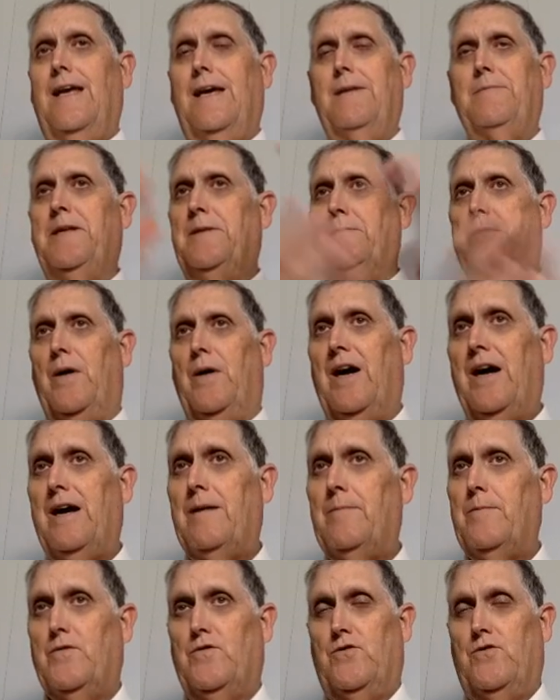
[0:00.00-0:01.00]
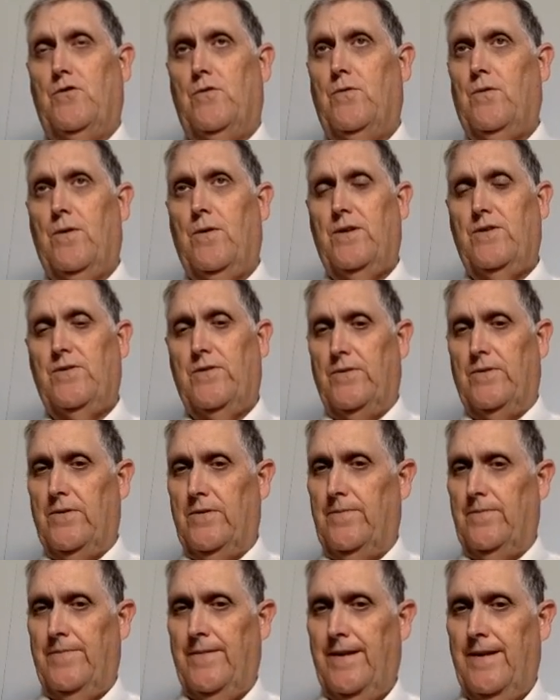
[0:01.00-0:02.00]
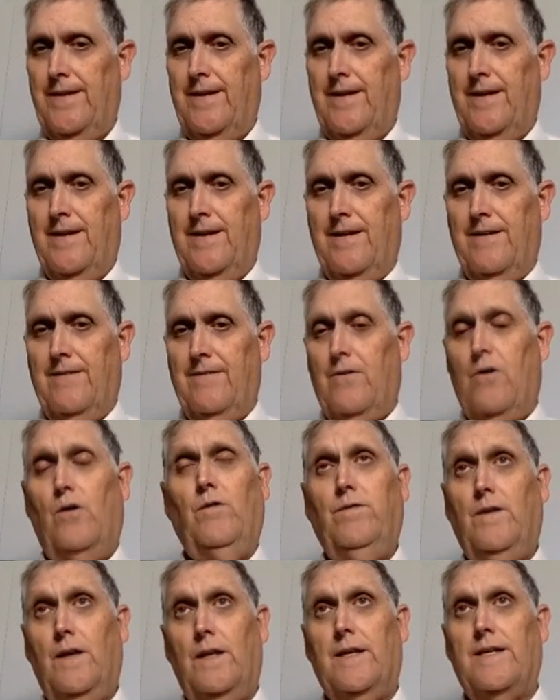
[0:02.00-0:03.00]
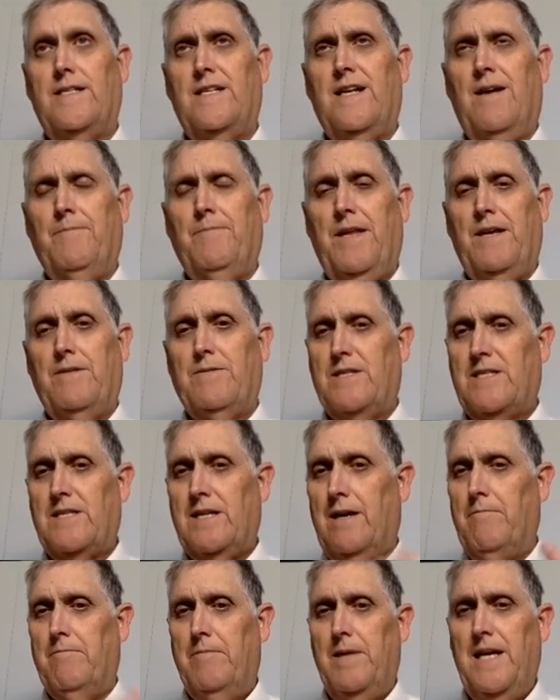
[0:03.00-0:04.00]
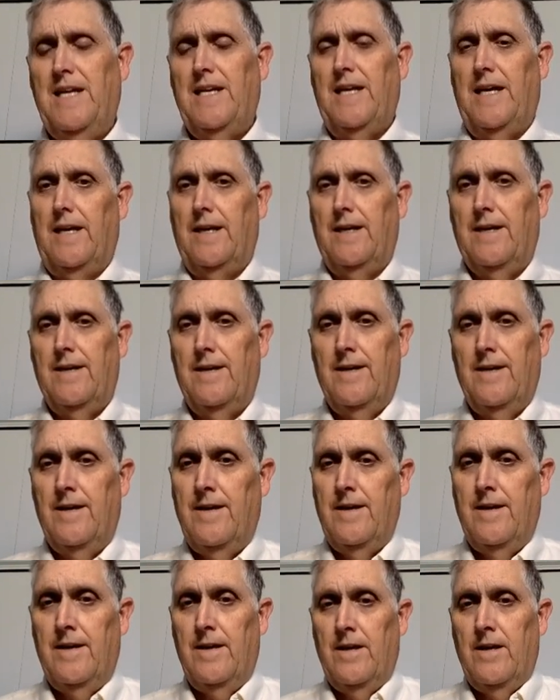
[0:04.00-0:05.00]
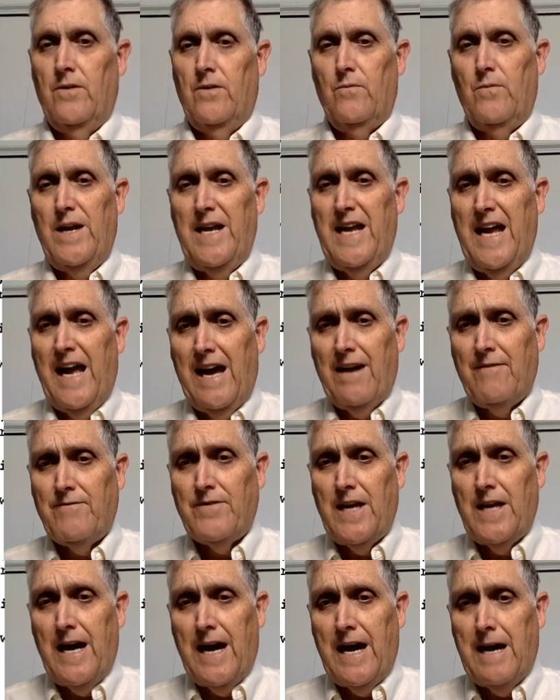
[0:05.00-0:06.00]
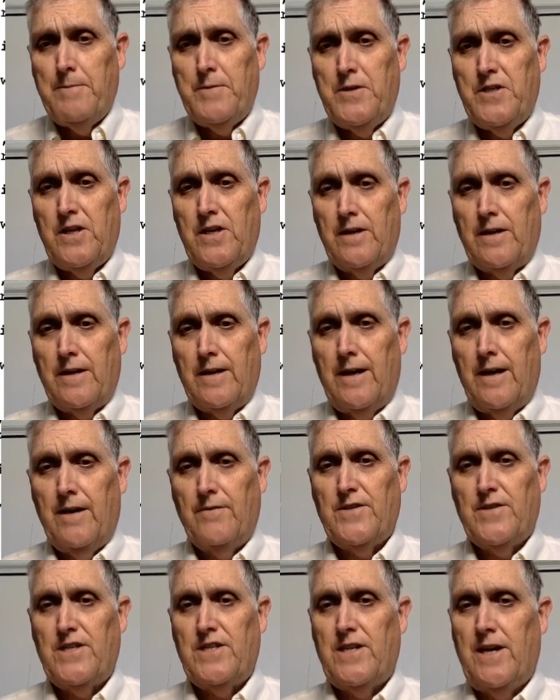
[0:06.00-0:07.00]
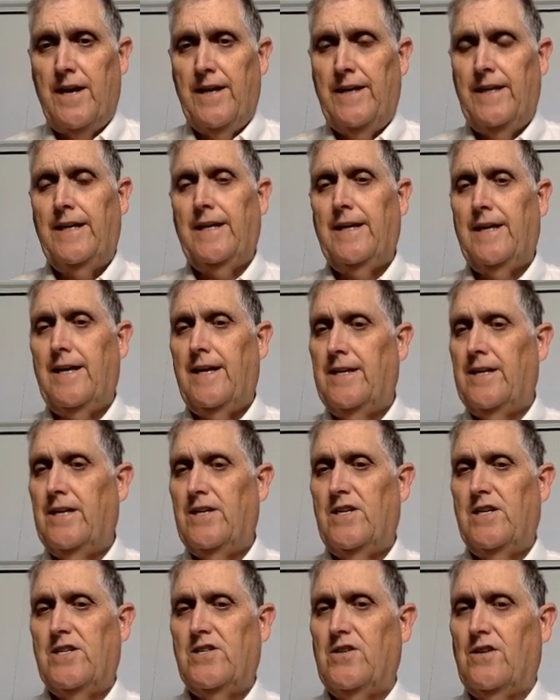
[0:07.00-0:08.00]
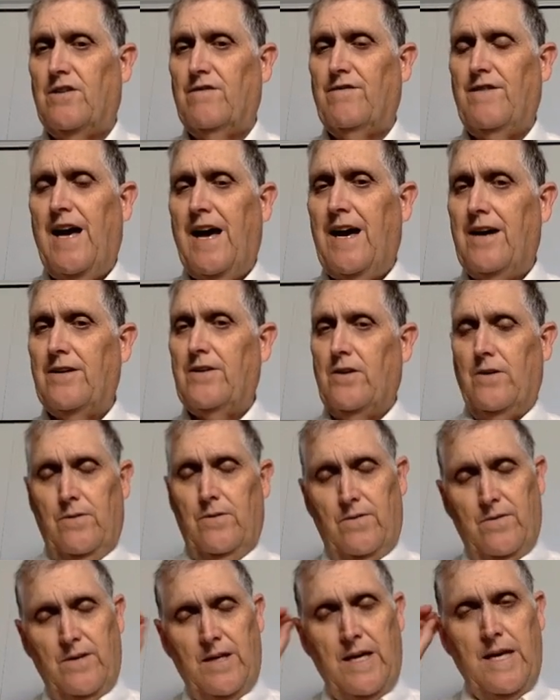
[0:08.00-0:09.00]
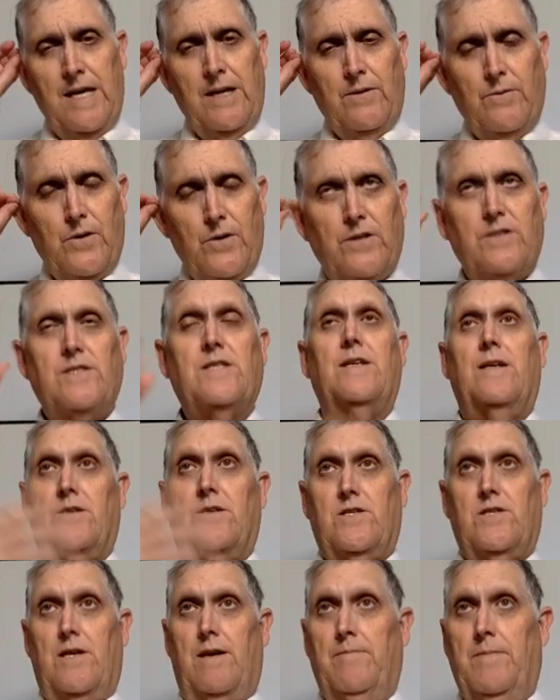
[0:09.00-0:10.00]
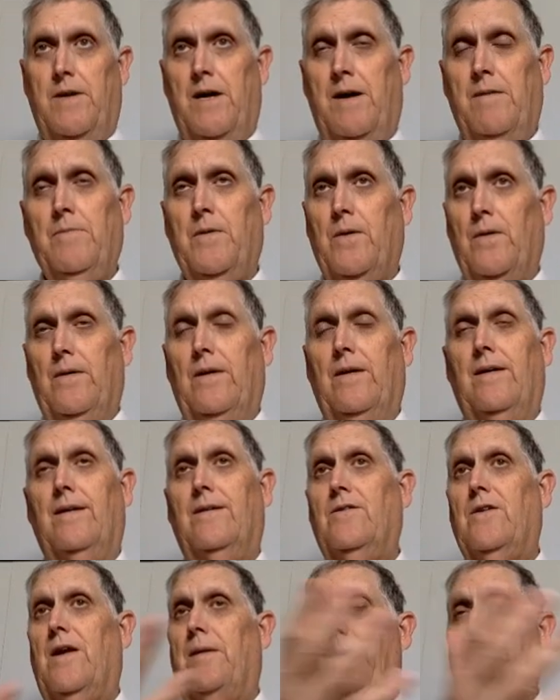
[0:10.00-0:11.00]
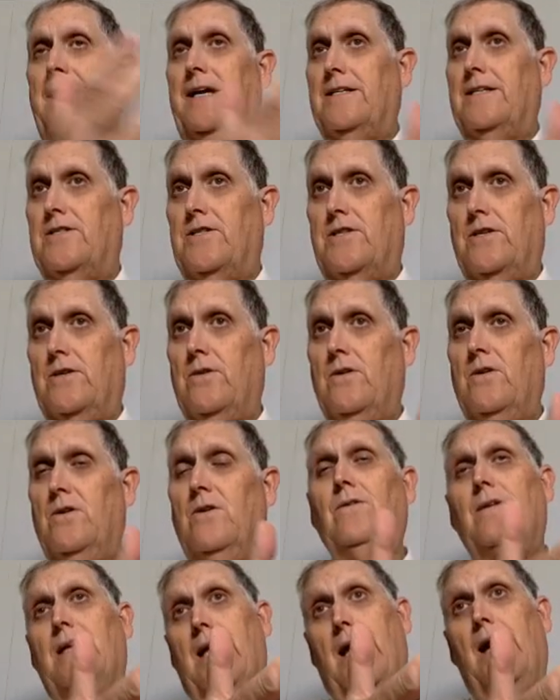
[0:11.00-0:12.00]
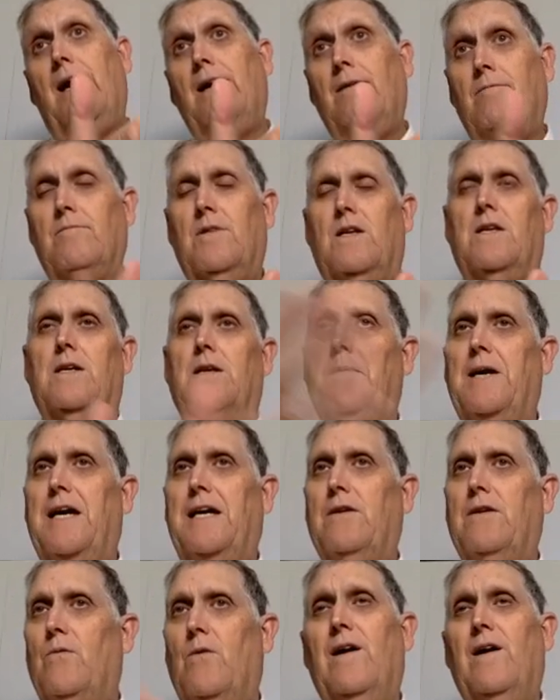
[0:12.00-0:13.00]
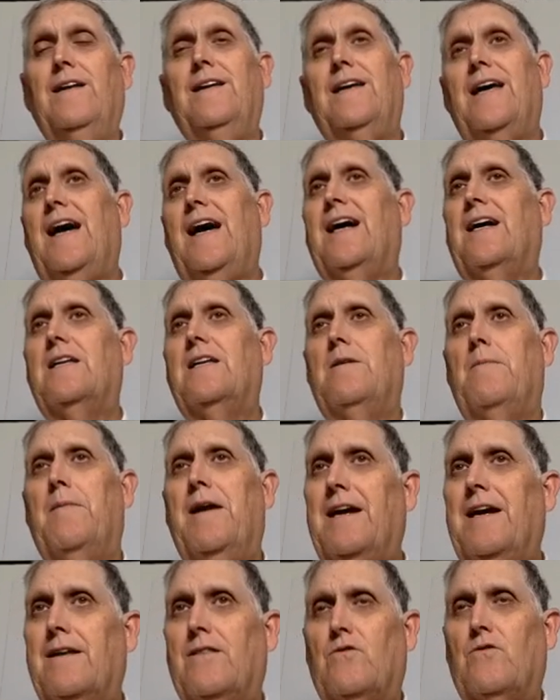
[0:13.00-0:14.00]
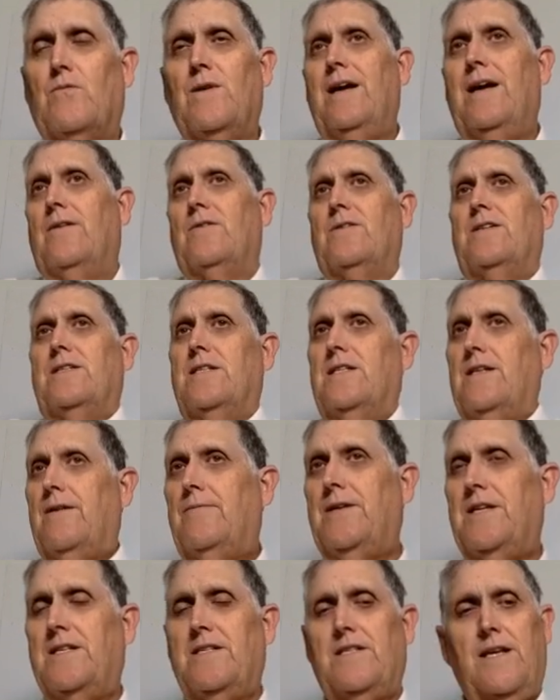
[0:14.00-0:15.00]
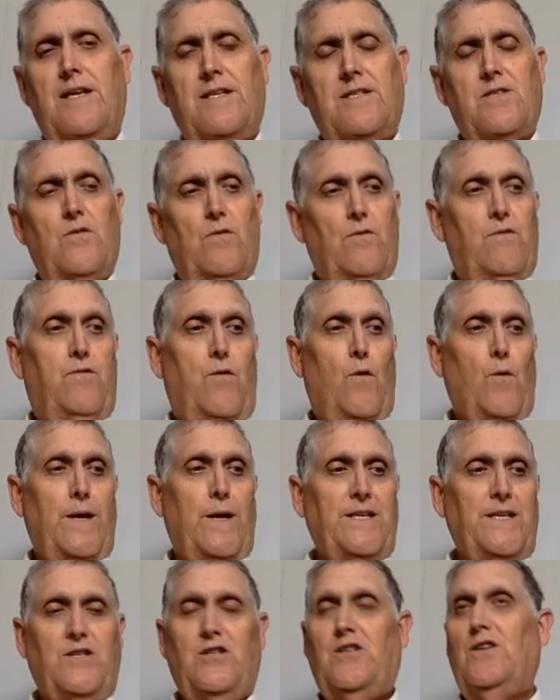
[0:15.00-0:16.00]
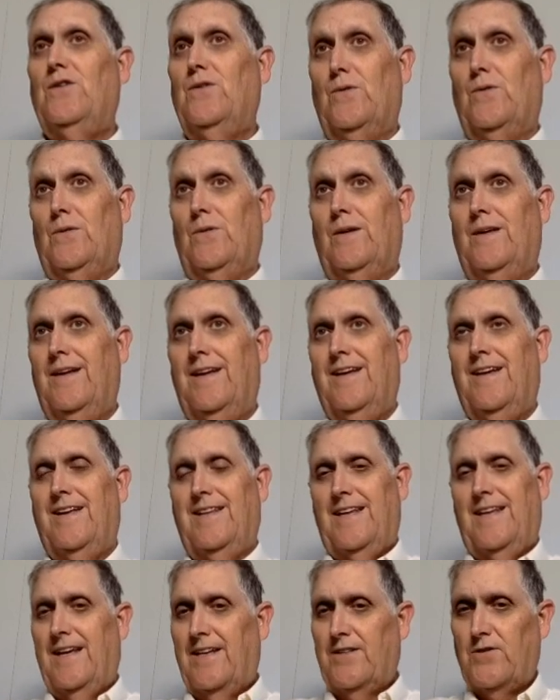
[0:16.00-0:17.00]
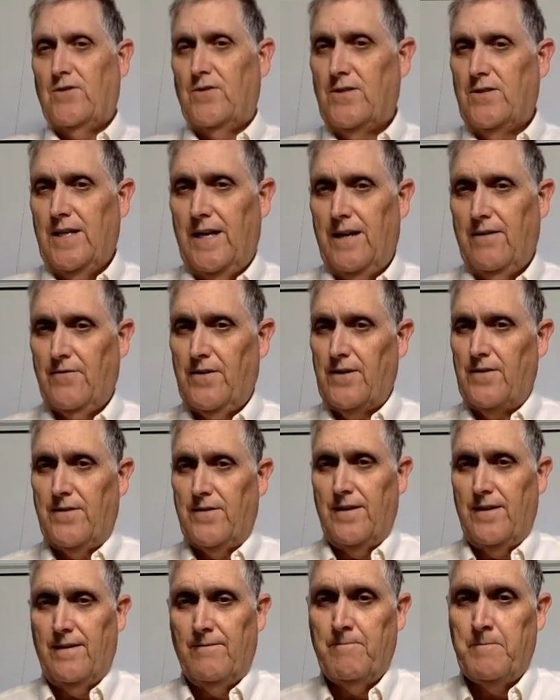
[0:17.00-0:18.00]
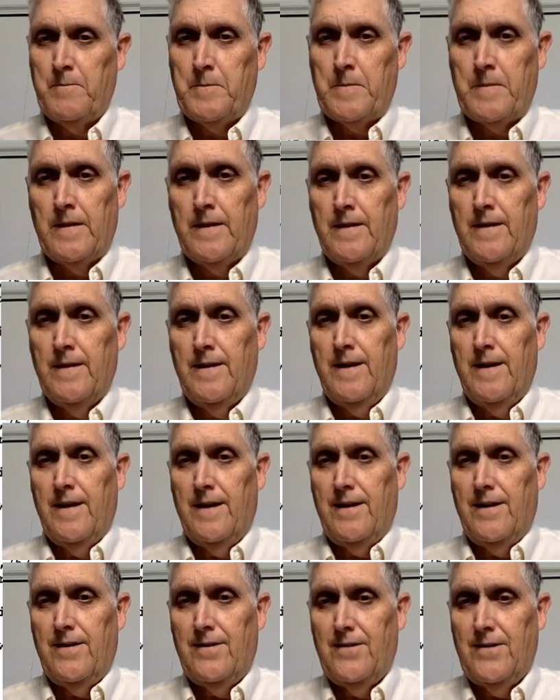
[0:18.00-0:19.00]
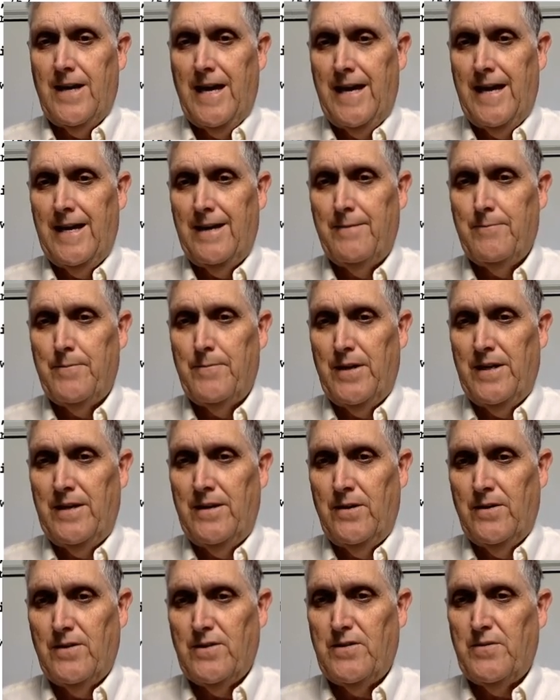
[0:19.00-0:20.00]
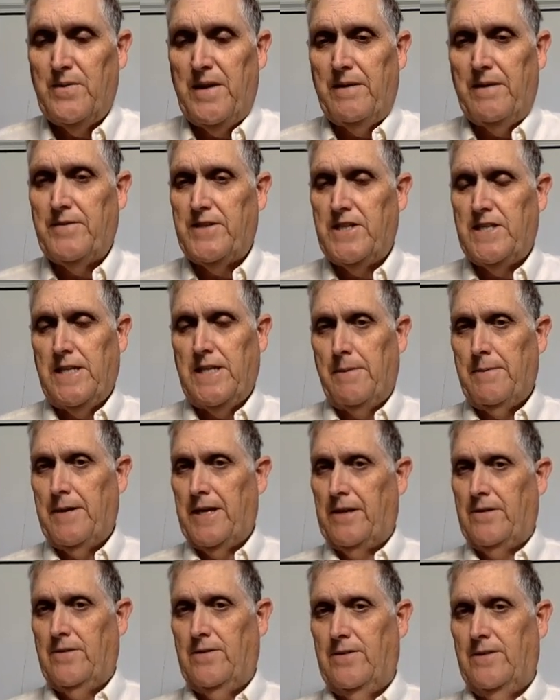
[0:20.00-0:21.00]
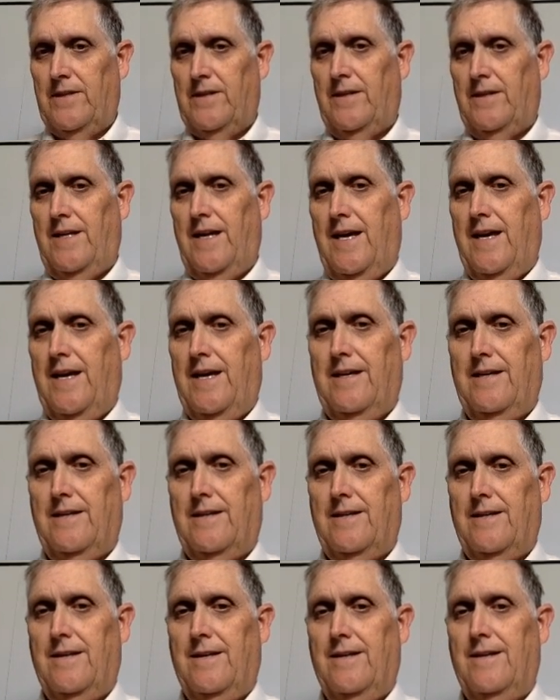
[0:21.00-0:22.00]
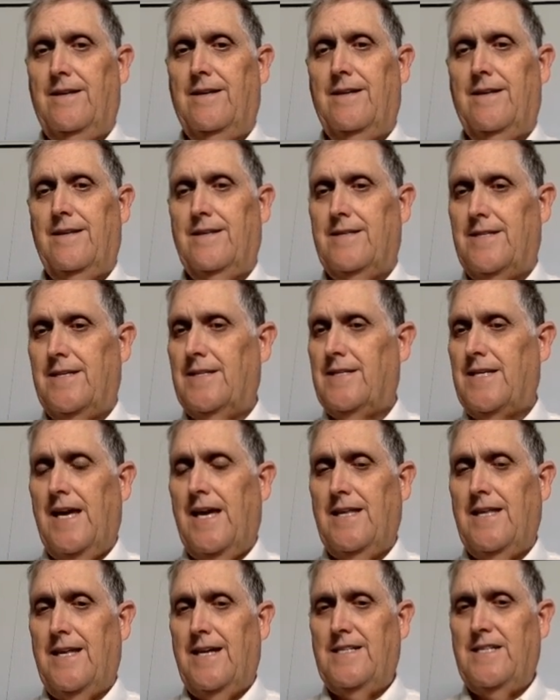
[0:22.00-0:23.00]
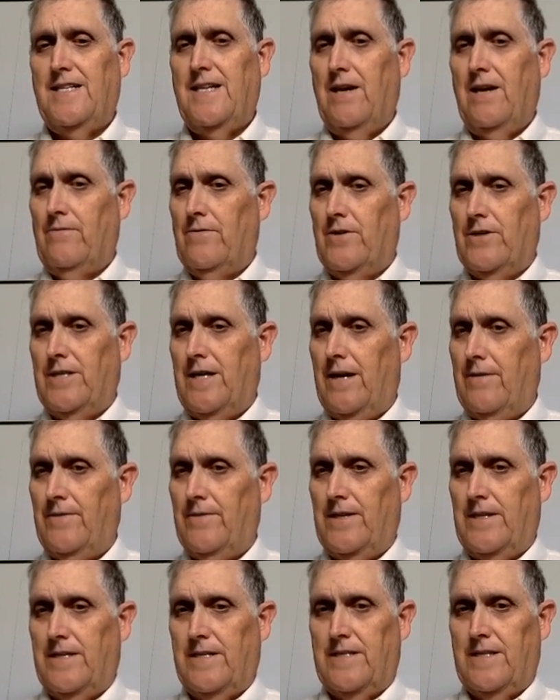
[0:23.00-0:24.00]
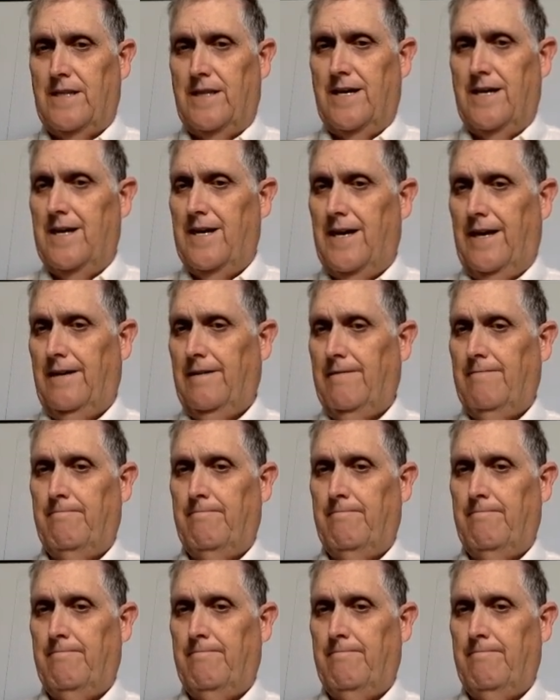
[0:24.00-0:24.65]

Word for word: name it Bob or George or hopefully something with some meaning. We have the option of assigning an initial value equals some number. Could I make it zero? Yeah. Can you make it one? Yeah. Can you make it 376 or 42? The answer to everything. Okay, but notice we have a semicolon at the end. It says, hey, that's it. We're done with this line.